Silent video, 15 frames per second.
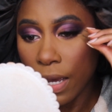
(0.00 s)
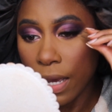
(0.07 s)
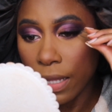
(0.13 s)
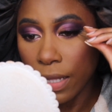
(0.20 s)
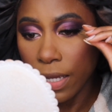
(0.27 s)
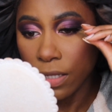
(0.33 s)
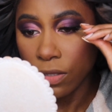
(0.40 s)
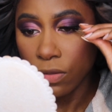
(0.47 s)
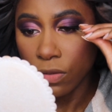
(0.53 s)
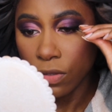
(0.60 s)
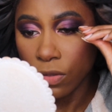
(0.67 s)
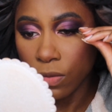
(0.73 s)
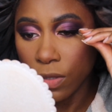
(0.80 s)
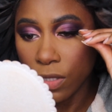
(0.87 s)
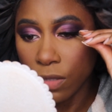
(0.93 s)
I like to use a
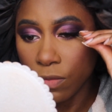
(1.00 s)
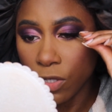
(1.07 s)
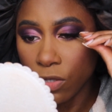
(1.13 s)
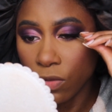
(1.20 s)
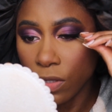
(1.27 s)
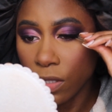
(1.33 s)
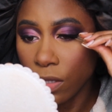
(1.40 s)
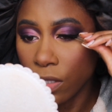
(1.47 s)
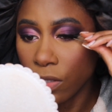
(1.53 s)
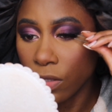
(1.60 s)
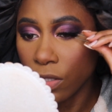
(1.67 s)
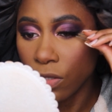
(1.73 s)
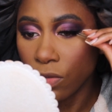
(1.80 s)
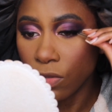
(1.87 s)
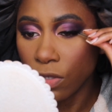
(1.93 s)
tweezer, but you can
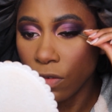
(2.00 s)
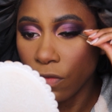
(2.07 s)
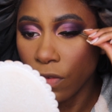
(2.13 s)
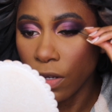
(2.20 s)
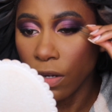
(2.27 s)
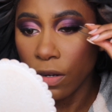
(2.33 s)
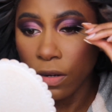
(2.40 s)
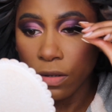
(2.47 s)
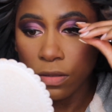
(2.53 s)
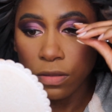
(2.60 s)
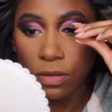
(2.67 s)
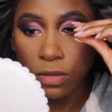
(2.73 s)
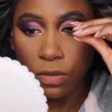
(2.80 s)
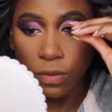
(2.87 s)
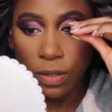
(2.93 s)
literally use your
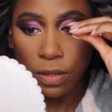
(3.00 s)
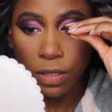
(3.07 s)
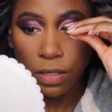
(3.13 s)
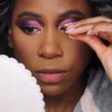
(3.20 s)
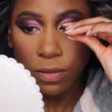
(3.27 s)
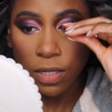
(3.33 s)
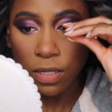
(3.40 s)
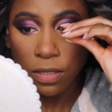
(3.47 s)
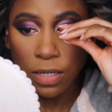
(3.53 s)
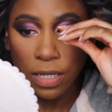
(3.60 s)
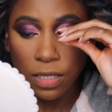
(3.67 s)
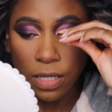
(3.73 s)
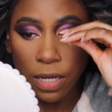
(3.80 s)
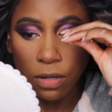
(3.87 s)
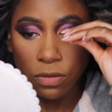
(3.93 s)
fingers doing this because
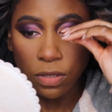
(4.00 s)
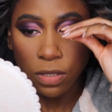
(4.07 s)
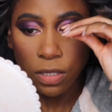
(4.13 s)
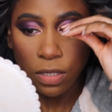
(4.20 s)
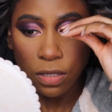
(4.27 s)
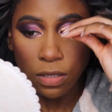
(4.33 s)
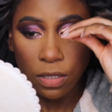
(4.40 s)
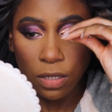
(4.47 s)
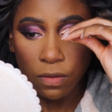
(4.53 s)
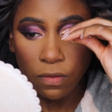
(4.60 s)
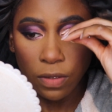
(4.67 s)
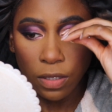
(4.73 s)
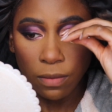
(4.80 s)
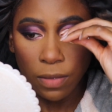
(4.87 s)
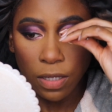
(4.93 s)
that's how just easy it
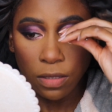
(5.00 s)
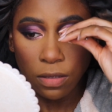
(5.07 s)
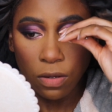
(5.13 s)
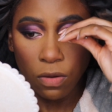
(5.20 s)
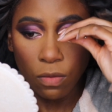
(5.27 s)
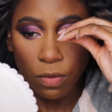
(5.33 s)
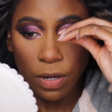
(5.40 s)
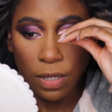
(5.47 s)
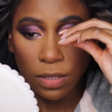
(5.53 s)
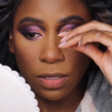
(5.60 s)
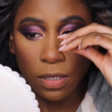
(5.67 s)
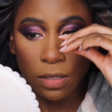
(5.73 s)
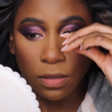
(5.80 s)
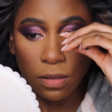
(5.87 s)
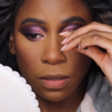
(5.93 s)
really makes the whole process.